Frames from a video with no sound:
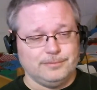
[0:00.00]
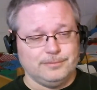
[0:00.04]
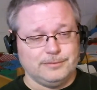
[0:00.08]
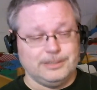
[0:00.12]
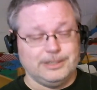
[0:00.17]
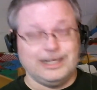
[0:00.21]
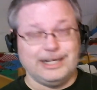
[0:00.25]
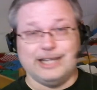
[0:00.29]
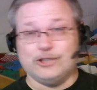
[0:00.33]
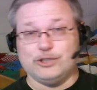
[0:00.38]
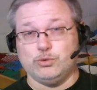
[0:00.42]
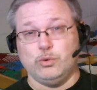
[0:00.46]

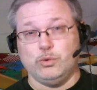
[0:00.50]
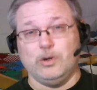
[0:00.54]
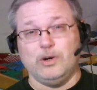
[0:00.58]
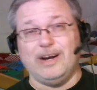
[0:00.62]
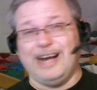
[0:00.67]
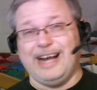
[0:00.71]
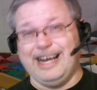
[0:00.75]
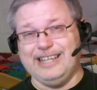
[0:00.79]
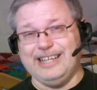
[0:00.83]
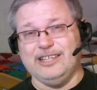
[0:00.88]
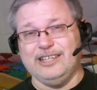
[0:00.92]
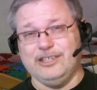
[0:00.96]
and I swear
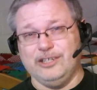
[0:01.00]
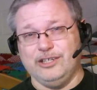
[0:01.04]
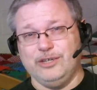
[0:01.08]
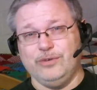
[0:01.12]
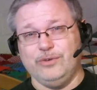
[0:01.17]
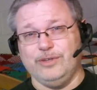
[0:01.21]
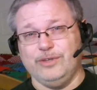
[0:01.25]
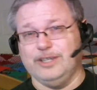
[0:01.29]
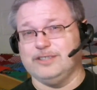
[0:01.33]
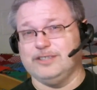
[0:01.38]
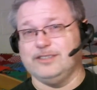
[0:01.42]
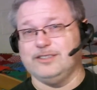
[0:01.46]
I didn't
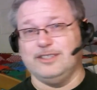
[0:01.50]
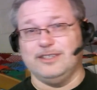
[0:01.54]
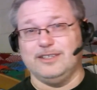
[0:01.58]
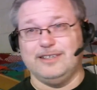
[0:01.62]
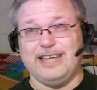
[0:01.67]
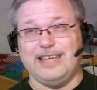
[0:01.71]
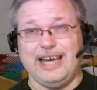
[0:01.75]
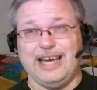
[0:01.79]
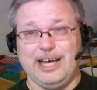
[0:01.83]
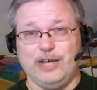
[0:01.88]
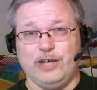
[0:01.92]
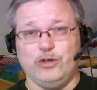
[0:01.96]
do this, the
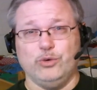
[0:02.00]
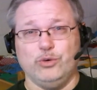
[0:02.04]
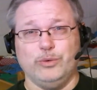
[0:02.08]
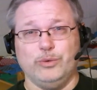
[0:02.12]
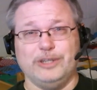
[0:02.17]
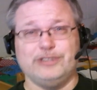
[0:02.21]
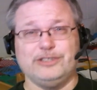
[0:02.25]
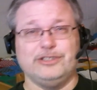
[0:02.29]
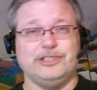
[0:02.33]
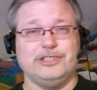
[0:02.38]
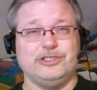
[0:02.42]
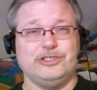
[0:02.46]
guy who
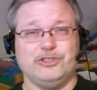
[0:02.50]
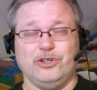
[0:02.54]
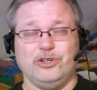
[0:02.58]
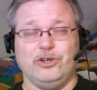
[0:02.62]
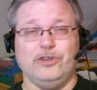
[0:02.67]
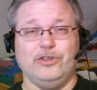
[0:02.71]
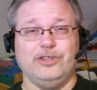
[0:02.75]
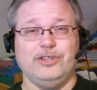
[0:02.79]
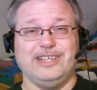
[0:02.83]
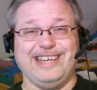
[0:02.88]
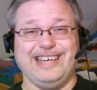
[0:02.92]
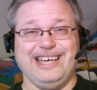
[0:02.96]
originally
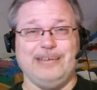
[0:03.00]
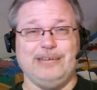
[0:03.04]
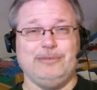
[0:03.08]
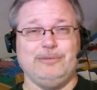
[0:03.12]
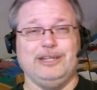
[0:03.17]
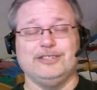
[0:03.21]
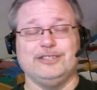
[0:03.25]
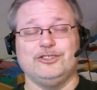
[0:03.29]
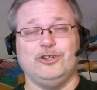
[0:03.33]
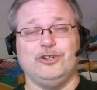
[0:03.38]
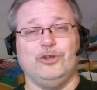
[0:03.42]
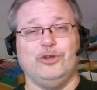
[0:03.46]
installed
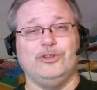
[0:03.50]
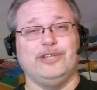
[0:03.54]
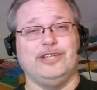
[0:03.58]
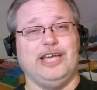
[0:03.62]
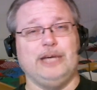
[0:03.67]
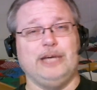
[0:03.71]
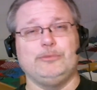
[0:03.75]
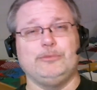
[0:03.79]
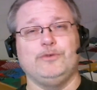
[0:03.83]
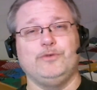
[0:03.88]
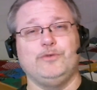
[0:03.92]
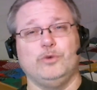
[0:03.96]
the
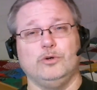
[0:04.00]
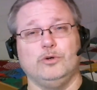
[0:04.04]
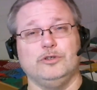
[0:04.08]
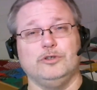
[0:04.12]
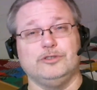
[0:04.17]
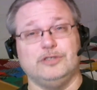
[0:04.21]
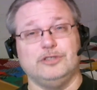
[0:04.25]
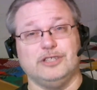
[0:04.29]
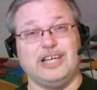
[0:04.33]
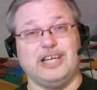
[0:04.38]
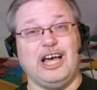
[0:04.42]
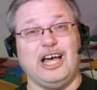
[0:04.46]
cable for
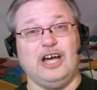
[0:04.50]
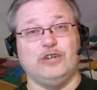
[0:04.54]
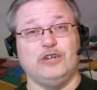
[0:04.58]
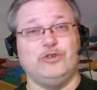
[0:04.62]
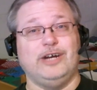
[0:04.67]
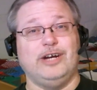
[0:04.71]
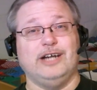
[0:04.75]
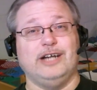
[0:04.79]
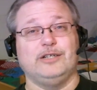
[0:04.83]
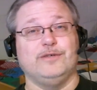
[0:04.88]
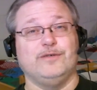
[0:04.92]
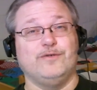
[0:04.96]
us, the
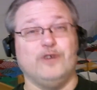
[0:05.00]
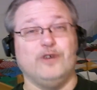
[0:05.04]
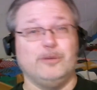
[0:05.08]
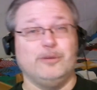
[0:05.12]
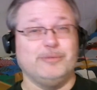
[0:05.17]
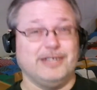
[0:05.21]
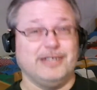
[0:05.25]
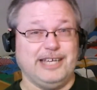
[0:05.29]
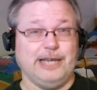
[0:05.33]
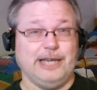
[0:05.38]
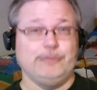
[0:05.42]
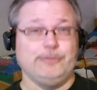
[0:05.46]
contractor from
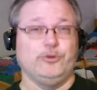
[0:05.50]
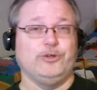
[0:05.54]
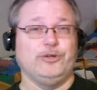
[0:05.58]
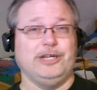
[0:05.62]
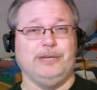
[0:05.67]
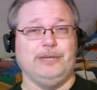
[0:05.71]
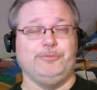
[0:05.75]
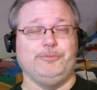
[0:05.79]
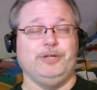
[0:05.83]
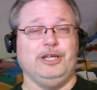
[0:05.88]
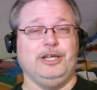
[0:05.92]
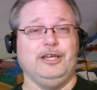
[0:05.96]
the cable
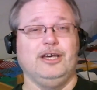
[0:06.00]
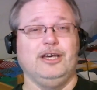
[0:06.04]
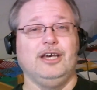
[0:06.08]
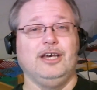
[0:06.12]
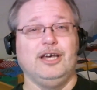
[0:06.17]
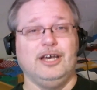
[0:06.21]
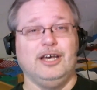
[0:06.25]
company,